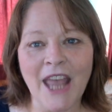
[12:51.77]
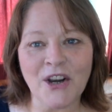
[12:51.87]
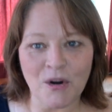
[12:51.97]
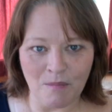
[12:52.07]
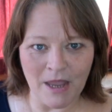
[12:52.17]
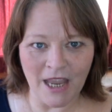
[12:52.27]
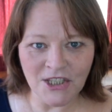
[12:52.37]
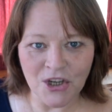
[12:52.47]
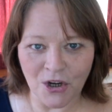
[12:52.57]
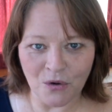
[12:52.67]
and her being
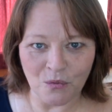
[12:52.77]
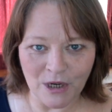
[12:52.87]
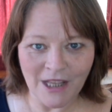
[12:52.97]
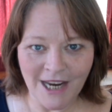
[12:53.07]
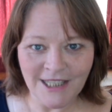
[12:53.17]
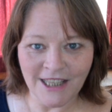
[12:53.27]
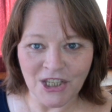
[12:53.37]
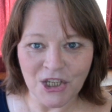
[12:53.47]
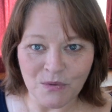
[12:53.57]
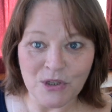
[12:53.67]
started realizing
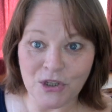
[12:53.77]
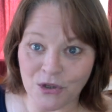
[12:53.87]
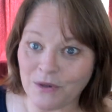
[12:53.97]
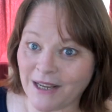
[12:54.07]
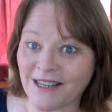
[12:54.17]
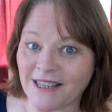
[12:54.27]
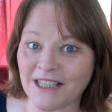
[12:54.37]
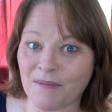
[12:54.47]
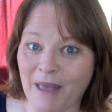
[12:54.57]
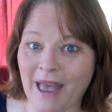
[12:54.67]
that she was tuning into
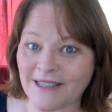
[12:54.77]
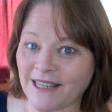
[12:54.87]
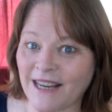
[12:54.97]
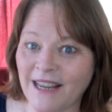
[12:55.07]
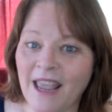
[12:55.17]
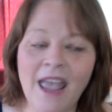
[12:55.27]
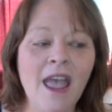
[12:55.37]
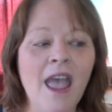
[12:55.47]
this capacity,